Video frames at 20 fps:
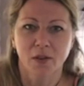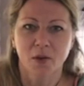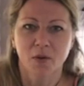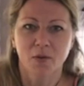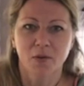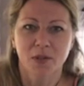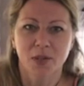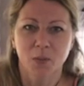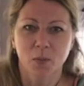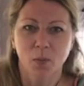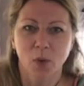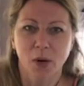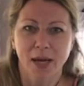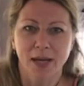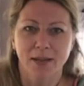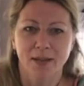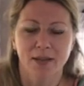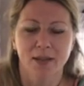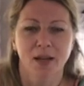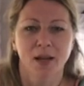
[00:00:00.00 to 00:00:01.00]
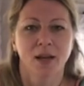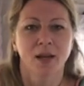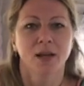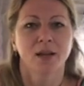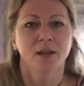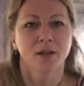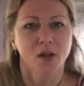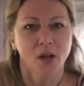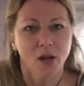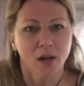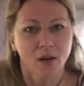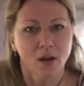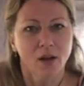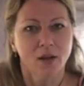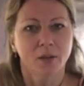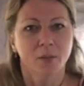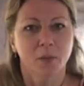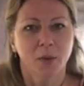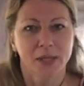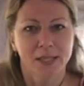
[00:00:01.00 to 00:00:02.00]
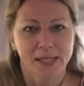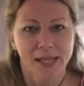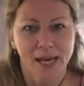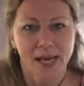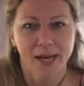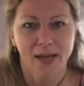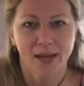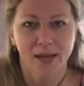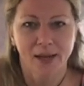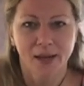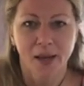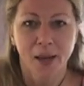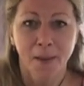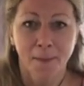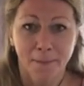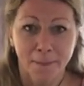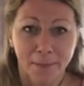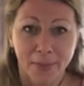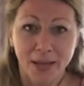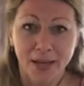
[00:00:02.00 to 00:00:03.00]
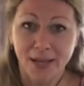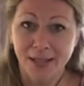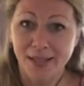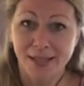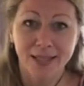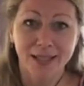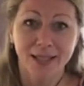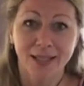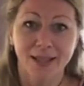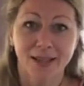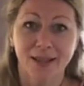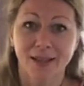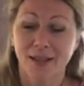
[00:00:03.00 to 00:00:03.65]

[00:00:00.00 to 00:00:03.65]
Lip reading: those bricks. Not all in one day, but I did it.